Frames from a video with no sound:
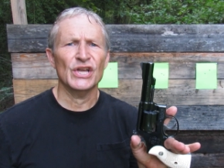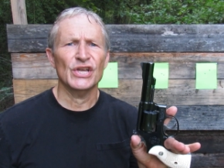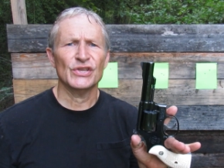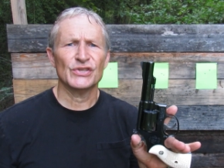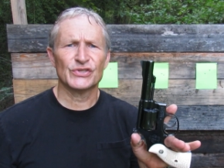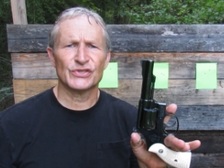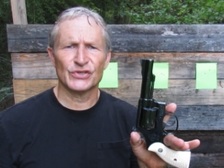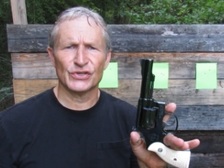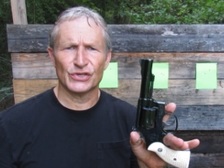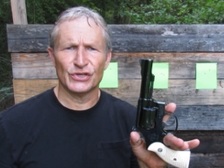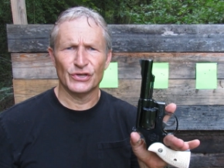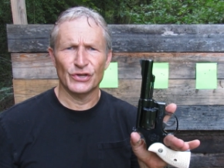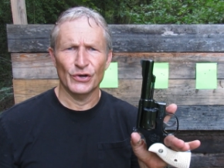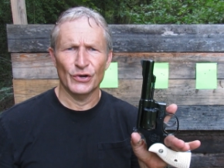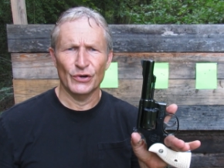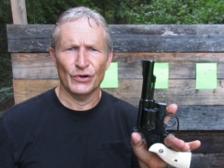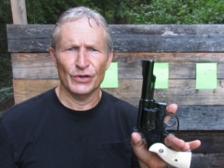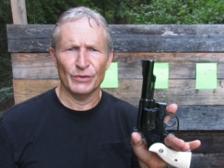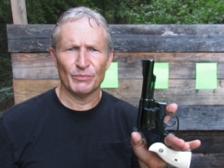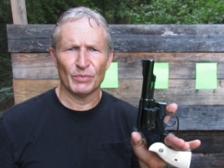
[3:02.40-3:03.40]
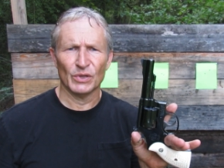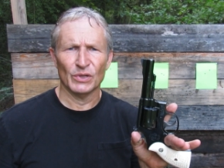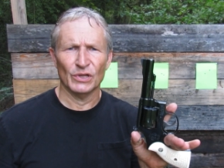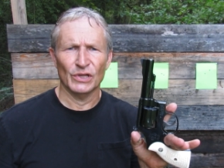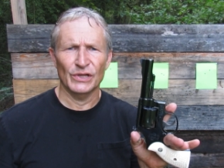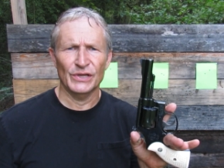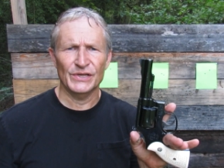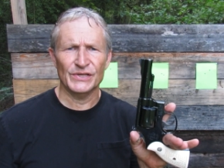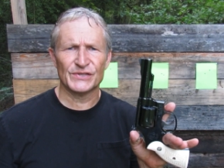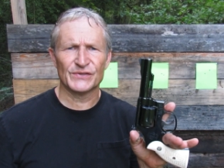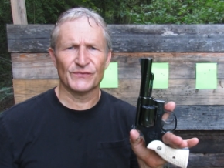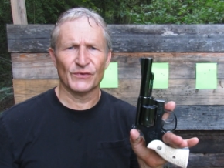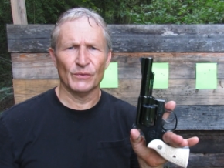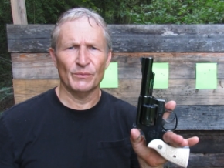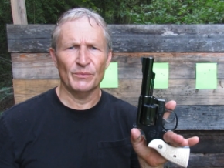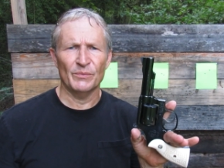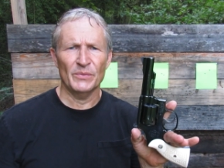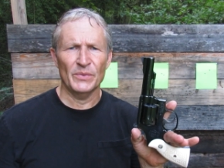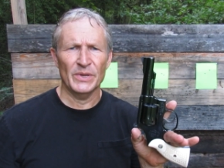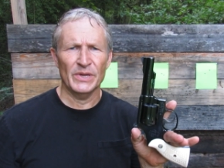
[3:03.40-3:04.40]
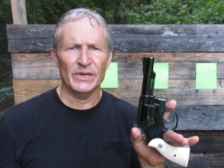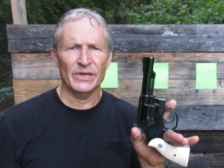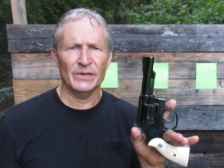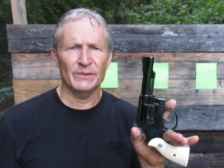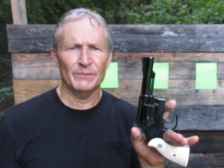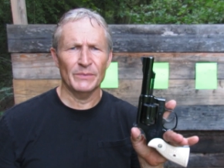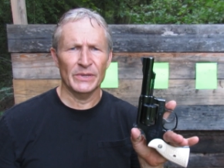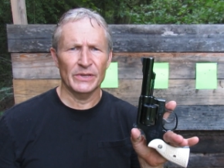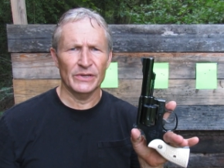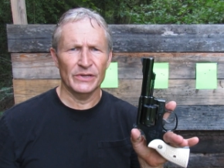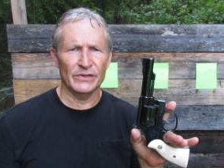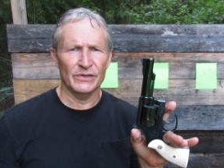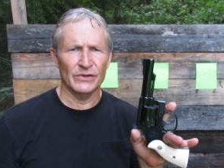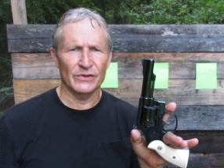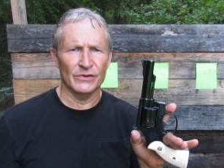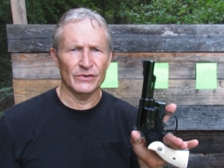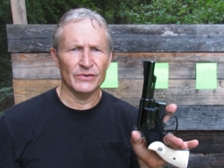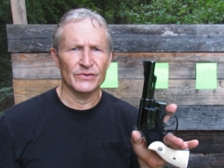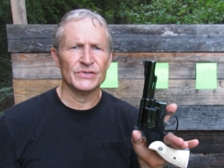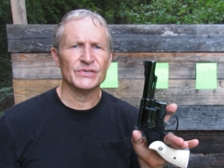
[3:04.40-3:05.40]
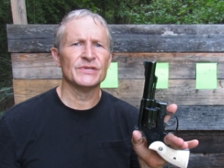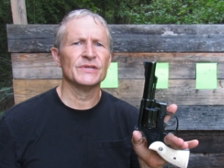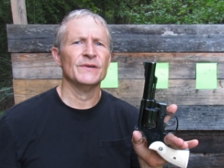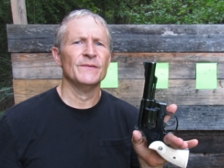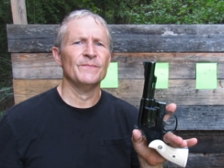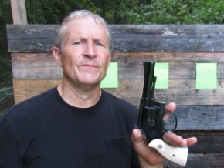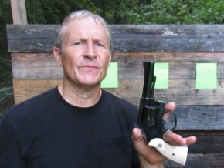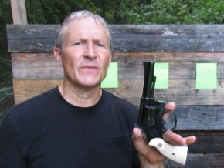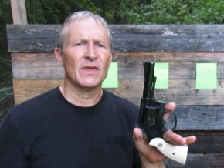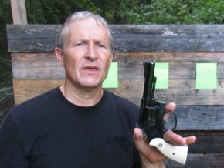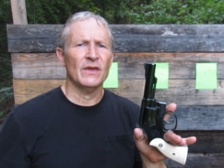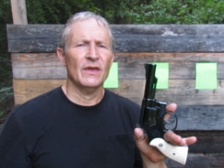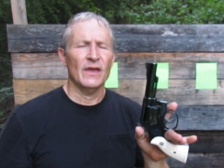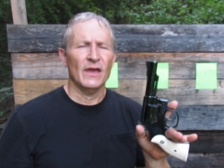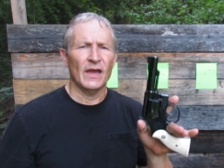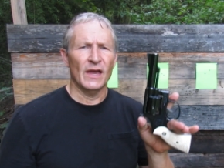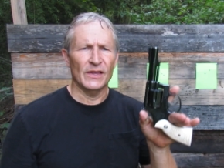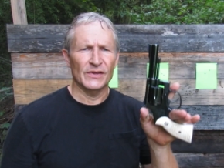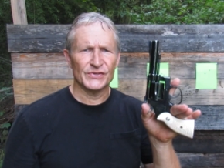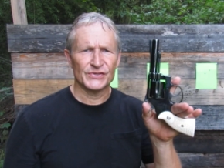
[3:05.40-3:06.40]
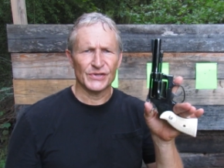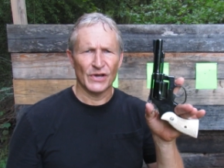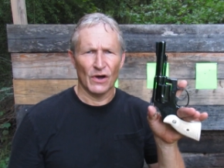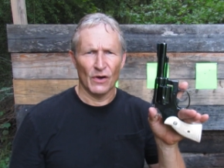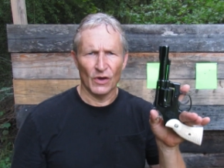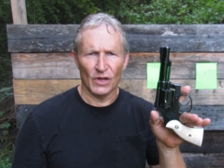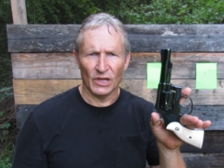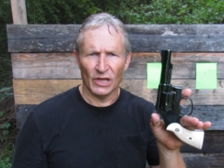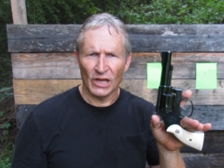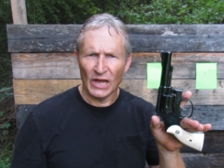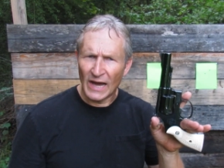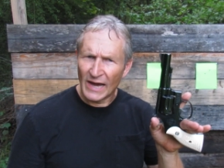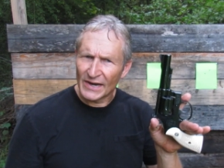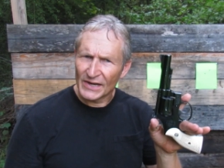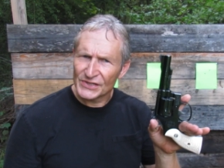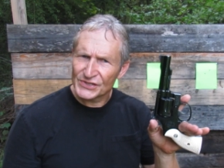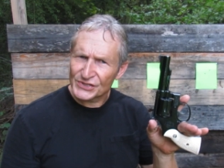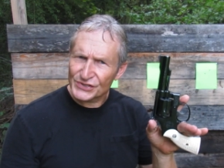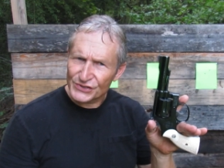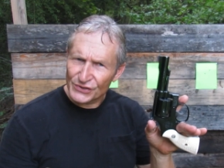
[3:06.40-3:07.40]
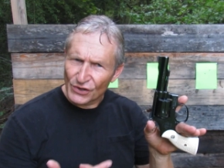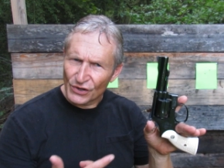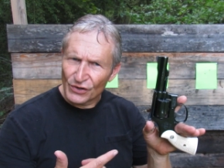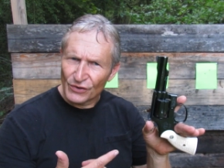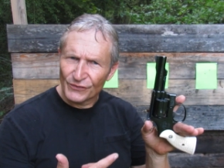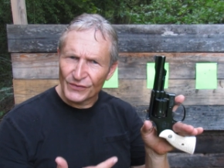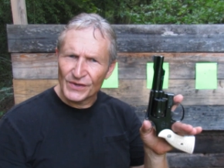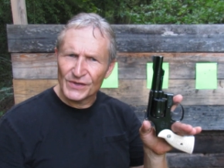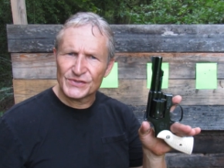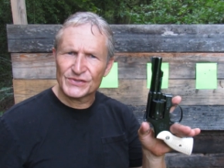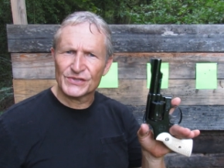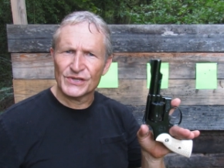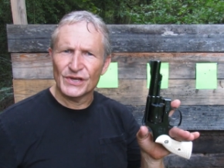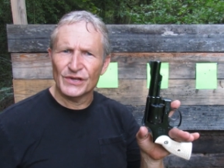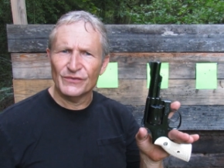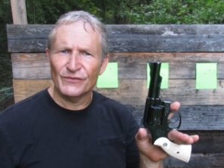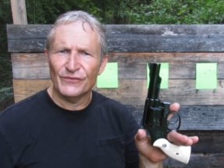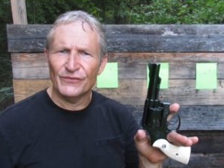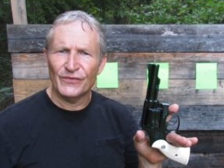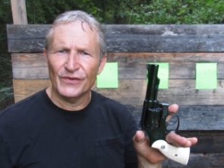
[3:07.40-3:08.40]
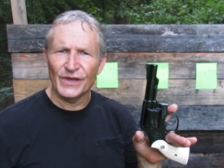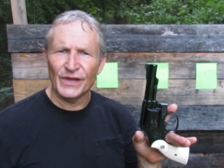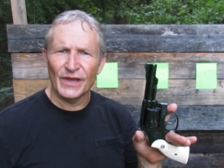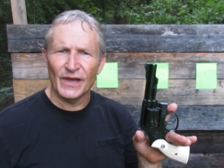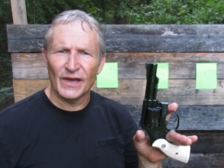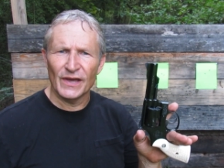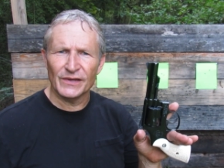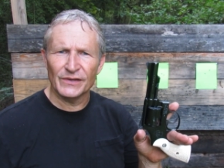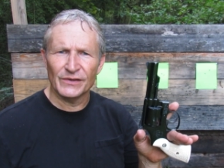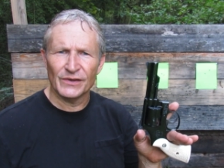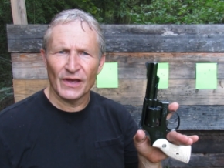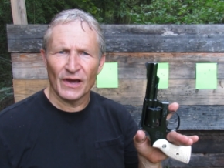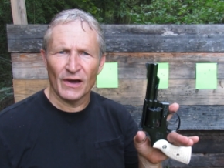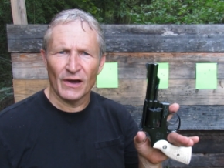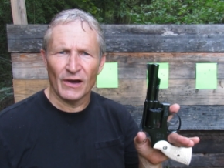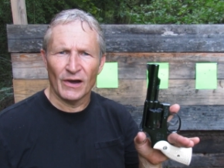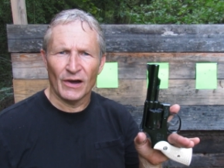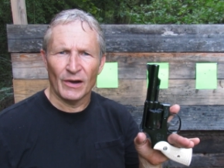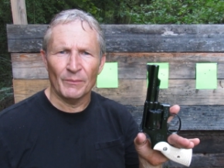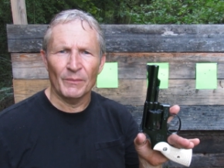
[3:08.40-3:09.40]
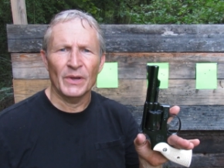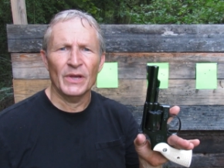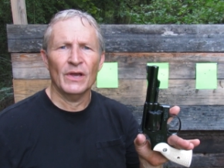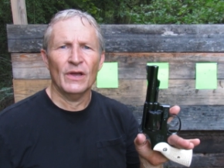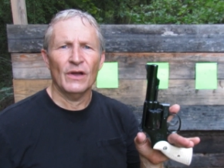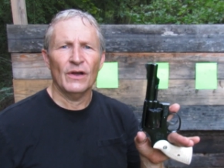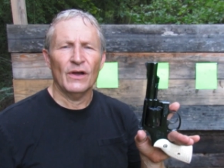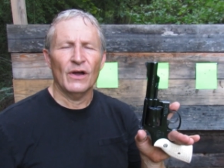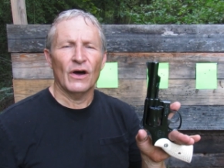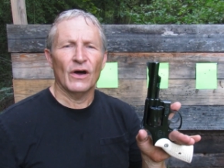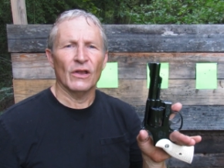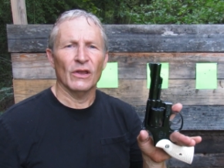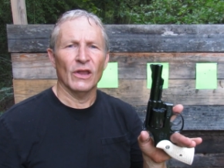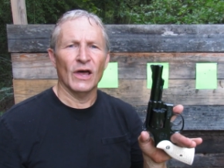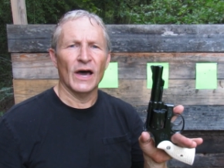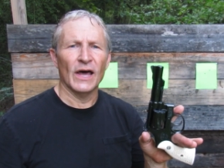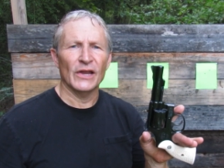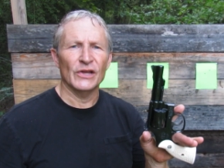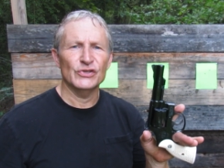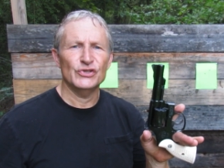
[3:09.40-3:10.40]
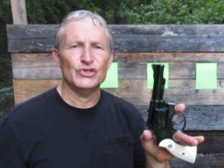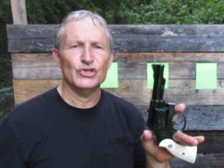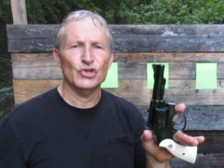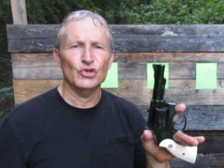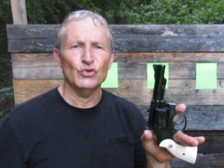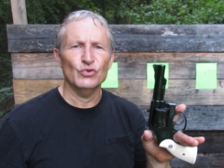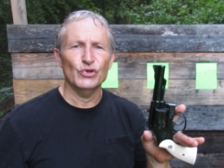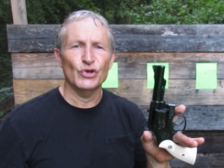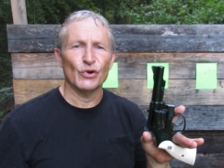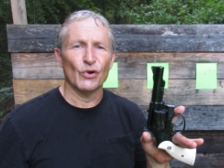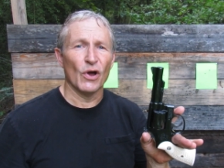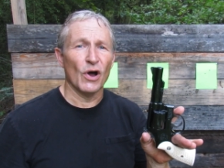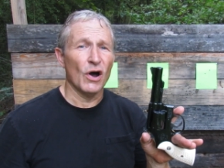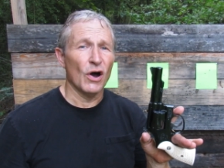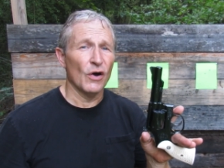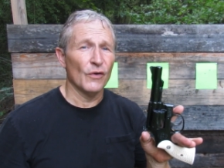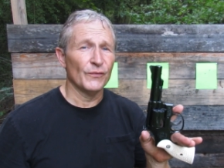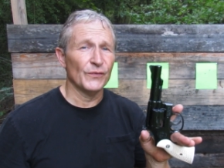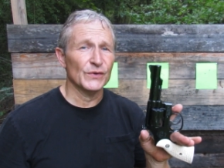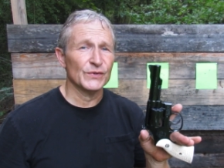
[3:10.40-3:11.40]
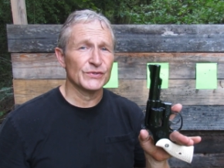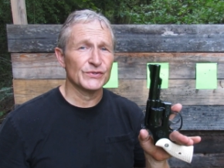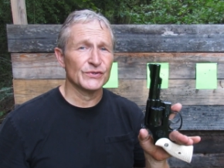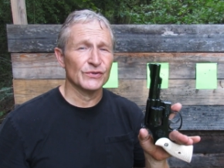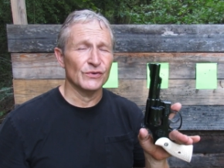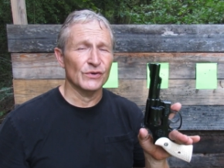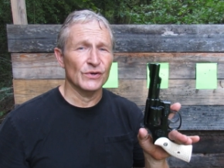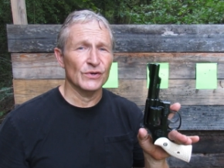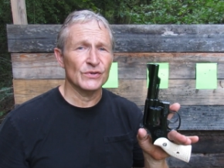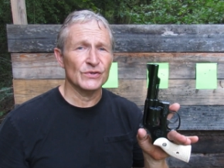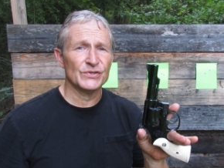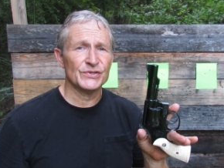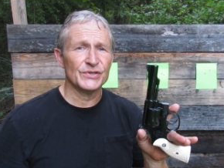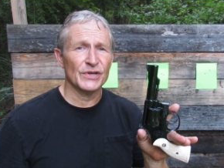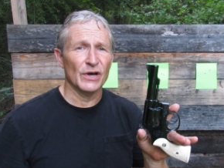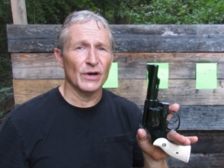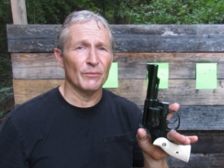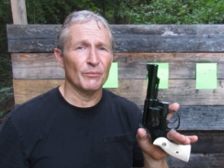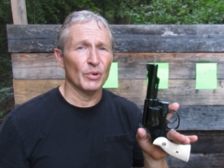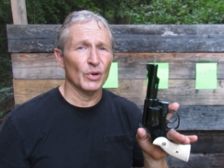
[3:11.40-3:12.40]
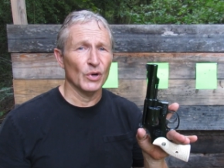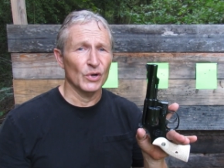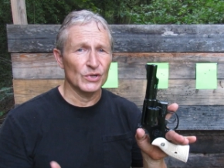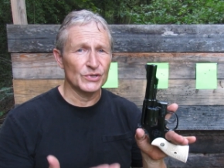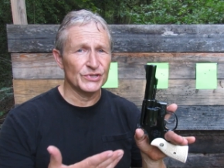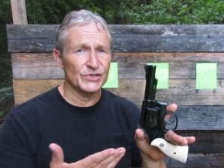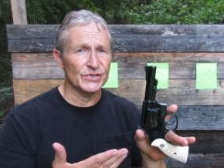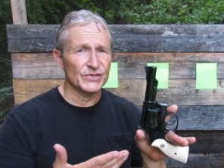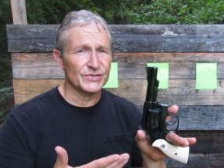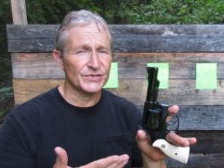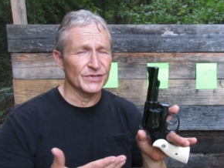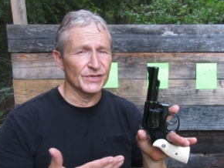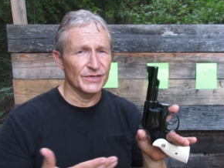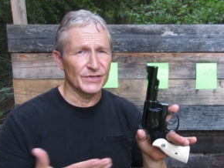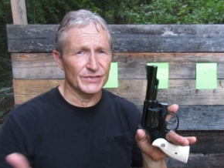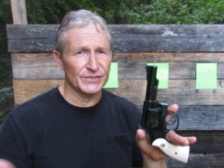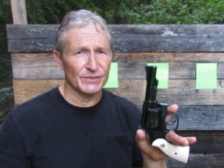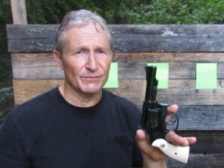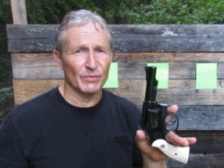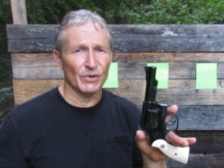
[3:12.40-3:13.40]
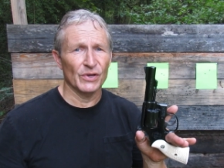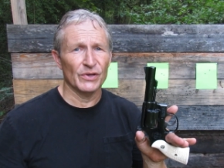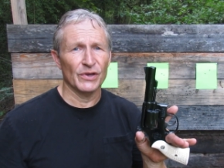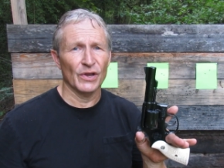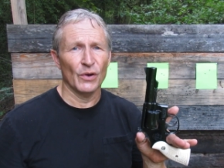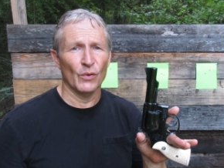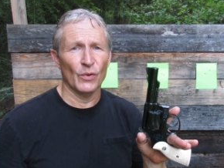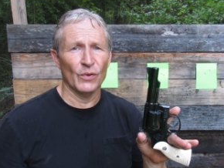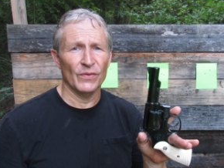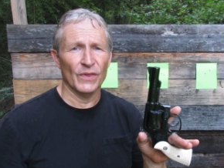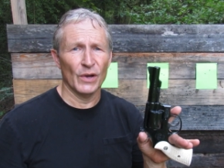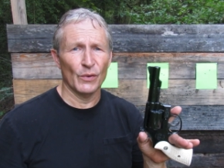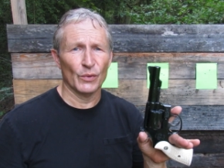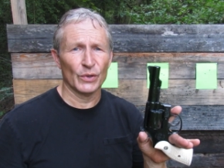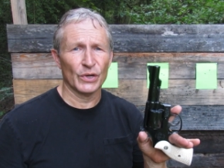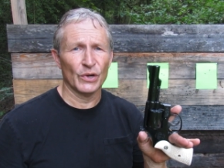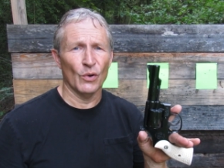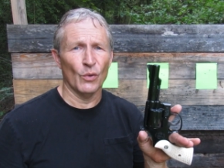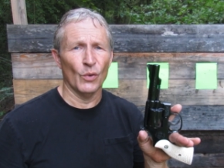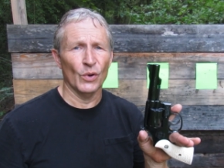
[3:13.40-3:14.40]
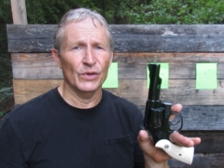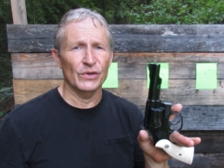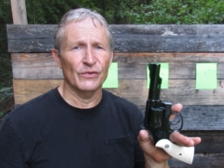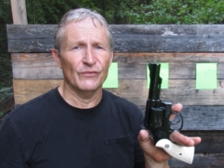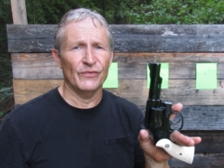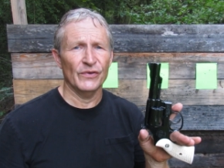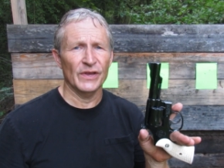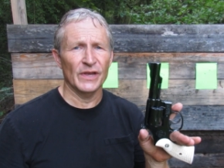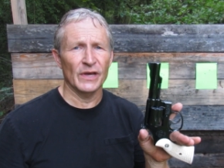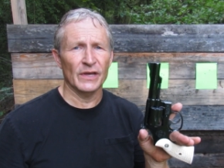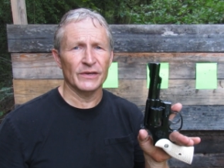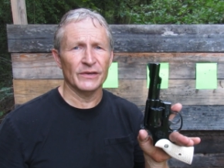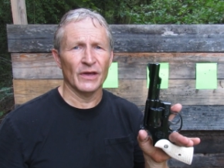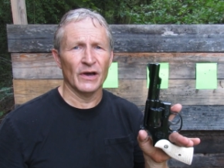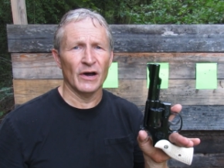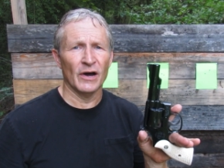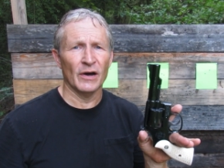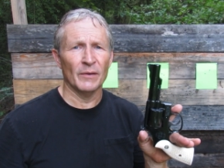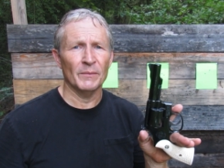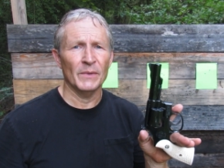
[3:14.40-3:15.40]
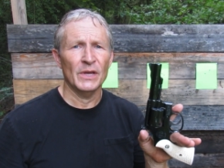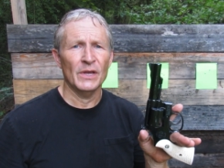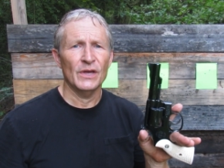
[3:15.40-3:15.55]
security police for many, many years. And it saw a lot of service in Vietnam. A lot of junior officers purchased these upon knowing they were going to Vietnam